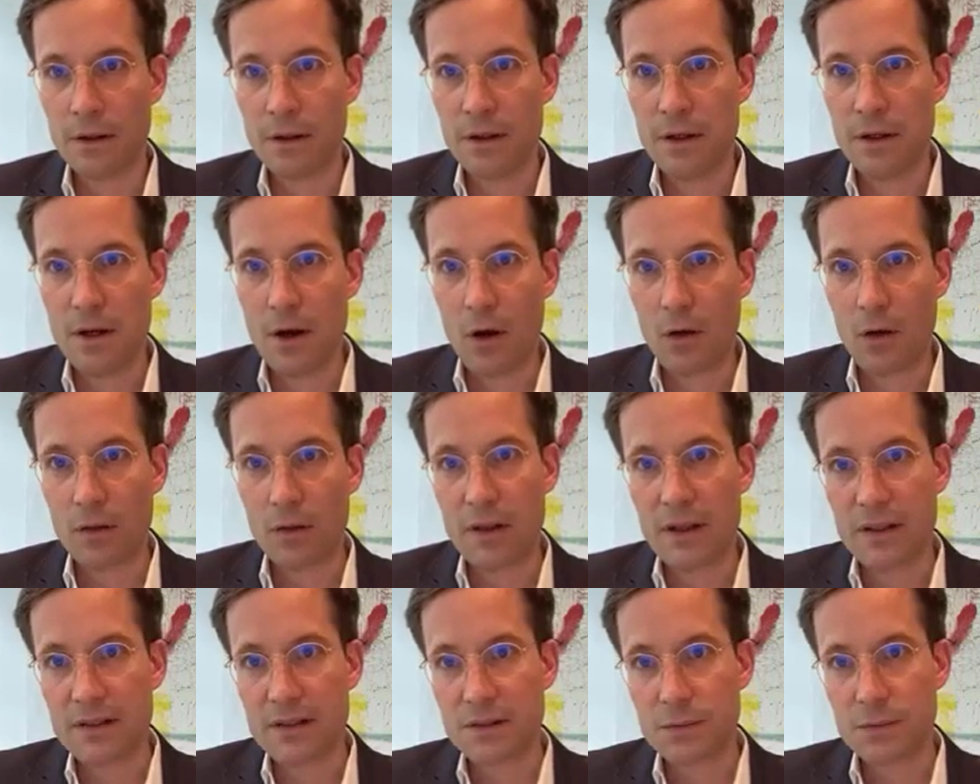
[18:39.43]
Now,
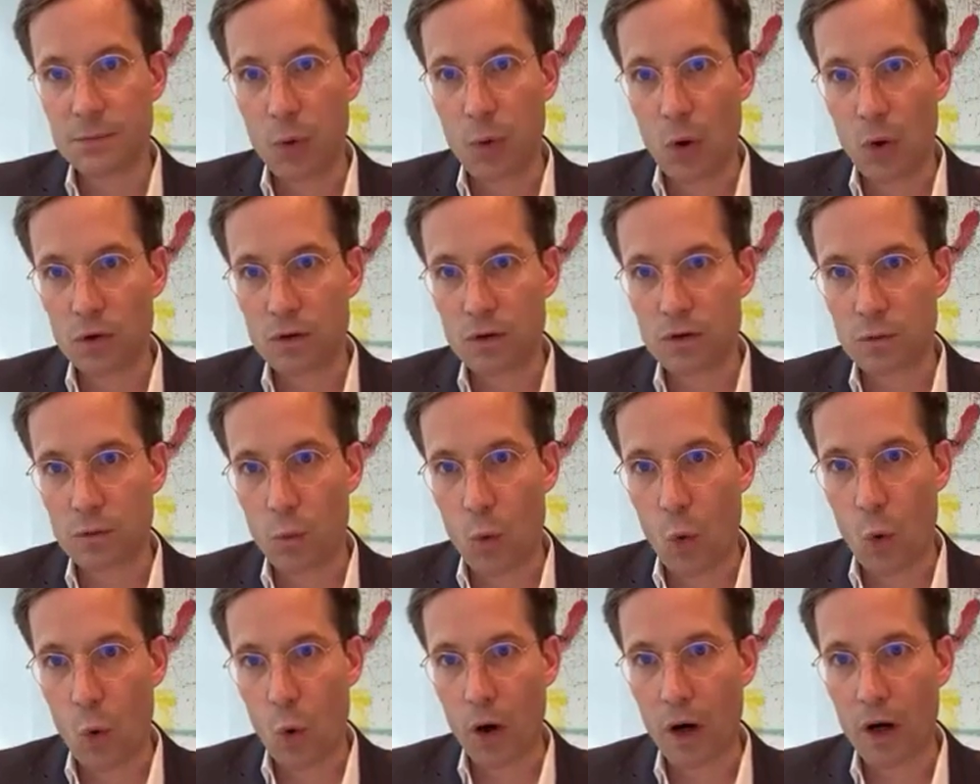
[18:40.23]
this post
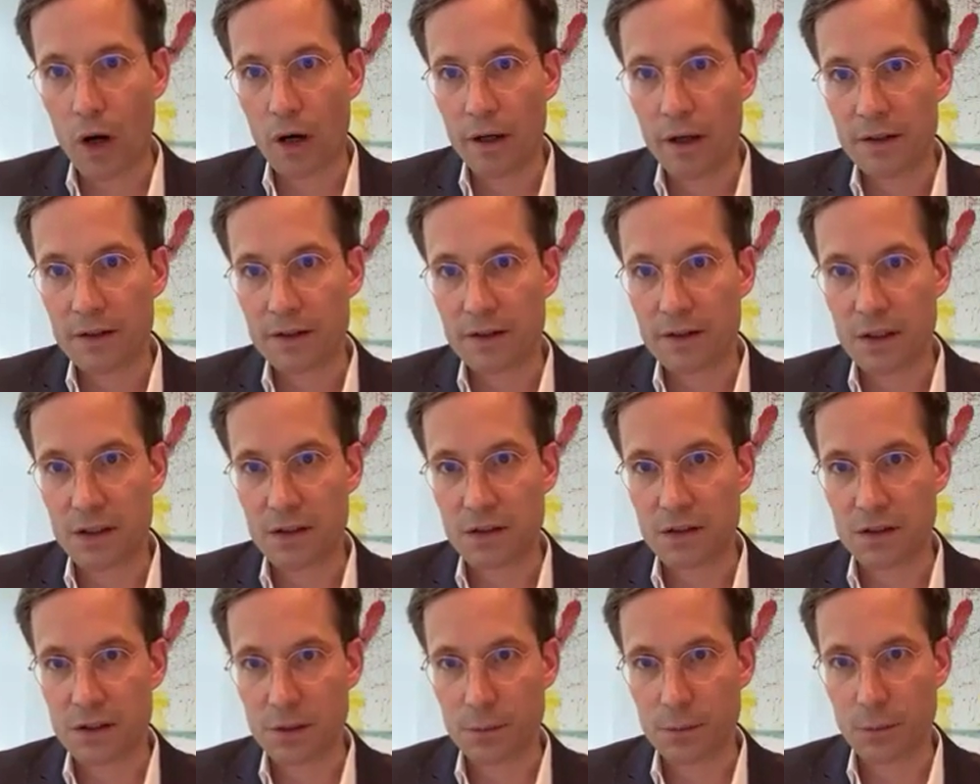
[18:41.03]
war
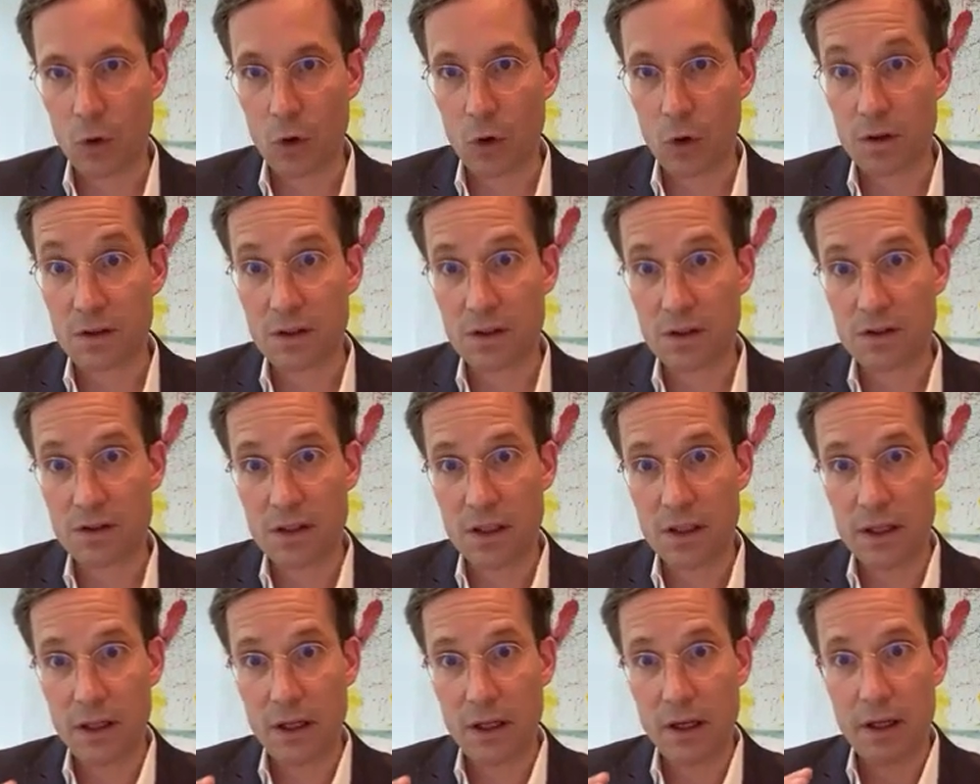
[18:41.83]
system
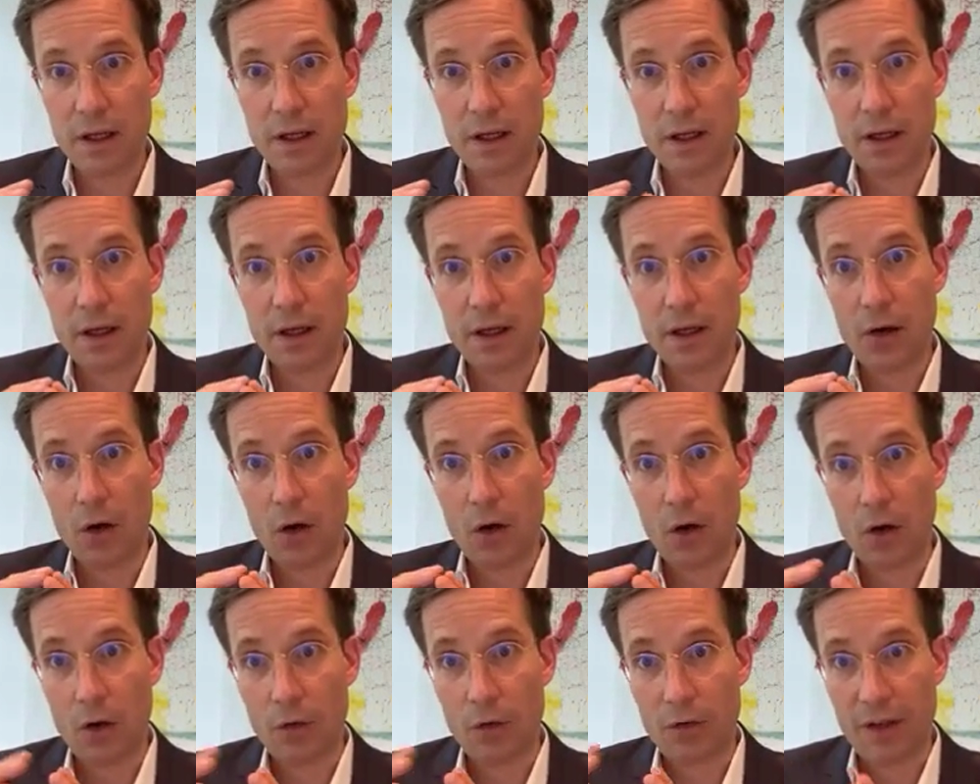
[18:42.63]
consisting
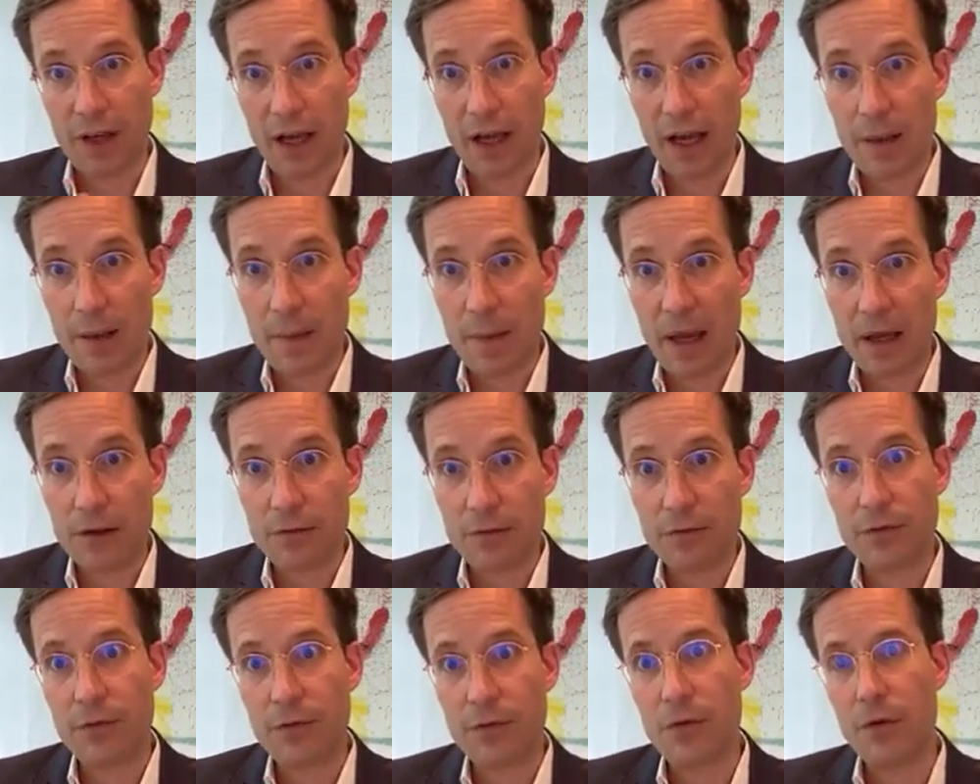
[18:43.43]
of the
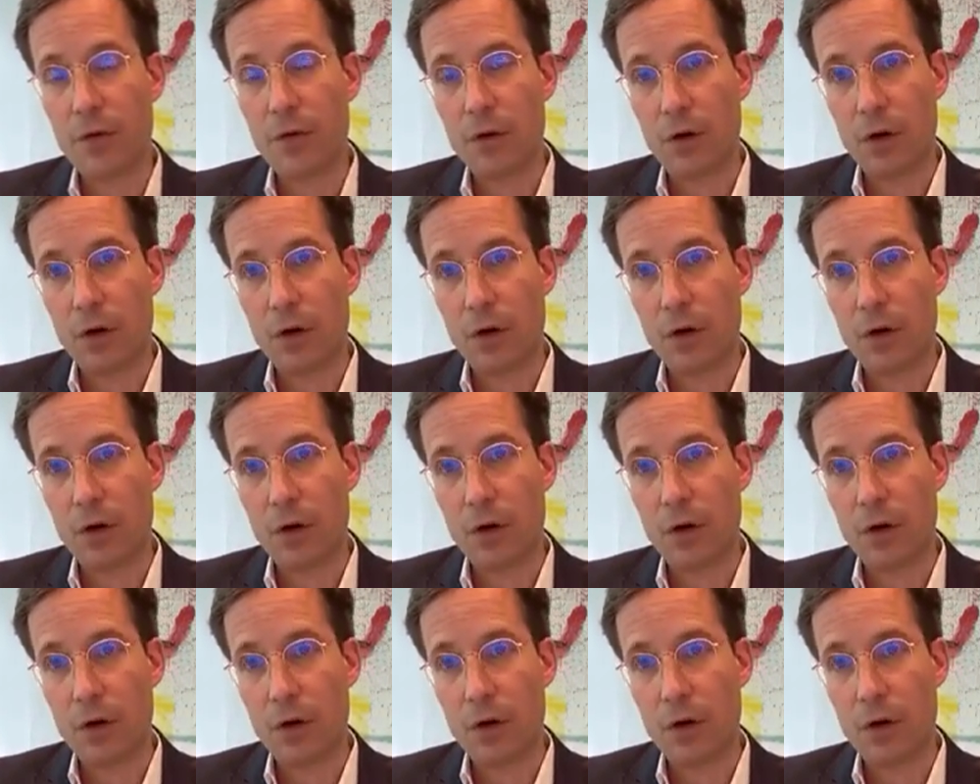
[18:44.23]
IMF,